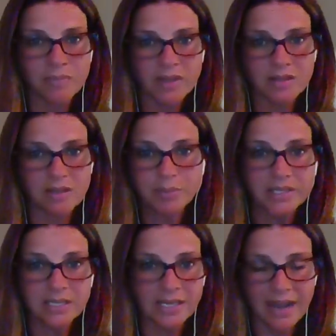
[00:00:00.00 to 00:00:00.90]

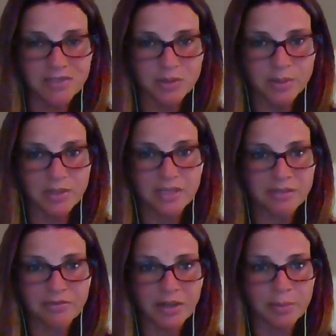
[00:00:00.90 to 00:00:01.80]
completed afterward in a
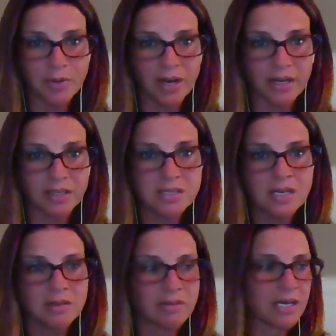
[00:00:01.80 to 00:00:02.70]
final product,
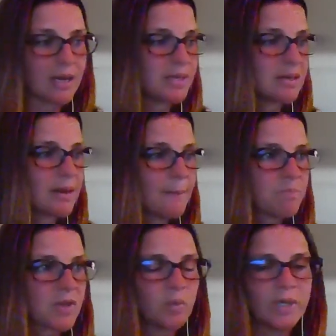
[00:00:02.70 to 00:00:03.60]
right? I mean,
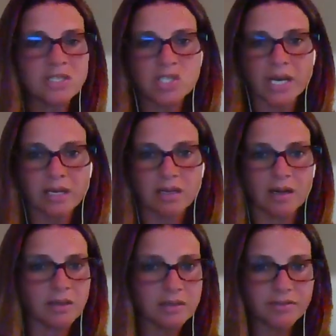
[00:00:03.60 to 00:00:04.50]
we check
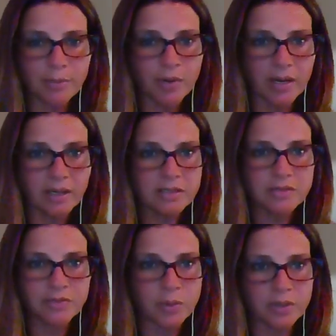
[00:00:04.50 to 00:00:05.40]
all of our products
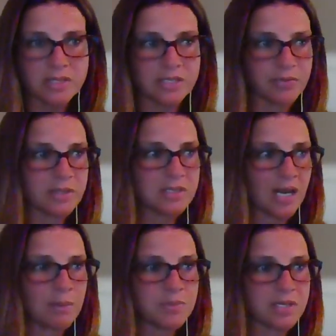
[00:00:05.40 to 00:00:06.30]
for different
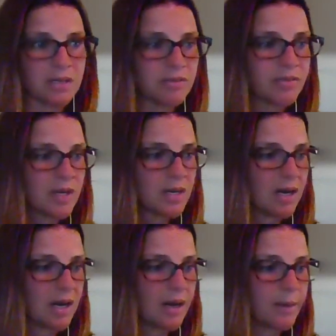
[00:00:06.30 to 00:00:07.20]
types of
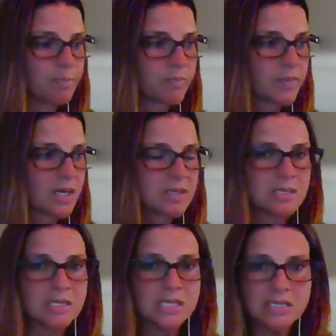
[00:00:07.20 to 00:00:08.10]

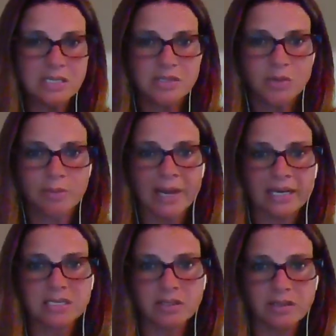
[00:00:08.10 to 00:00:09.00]
diseases or
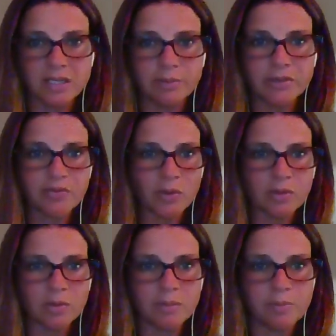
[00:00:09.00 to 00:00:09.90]
bacteria before
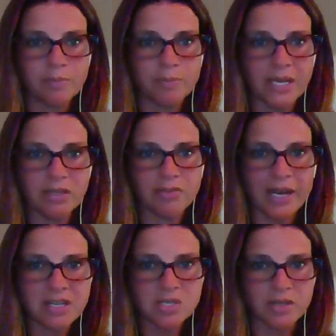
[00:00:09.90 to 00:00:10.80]
we
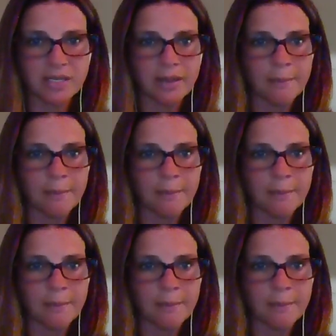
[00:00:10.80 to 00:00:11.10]
manufacture it.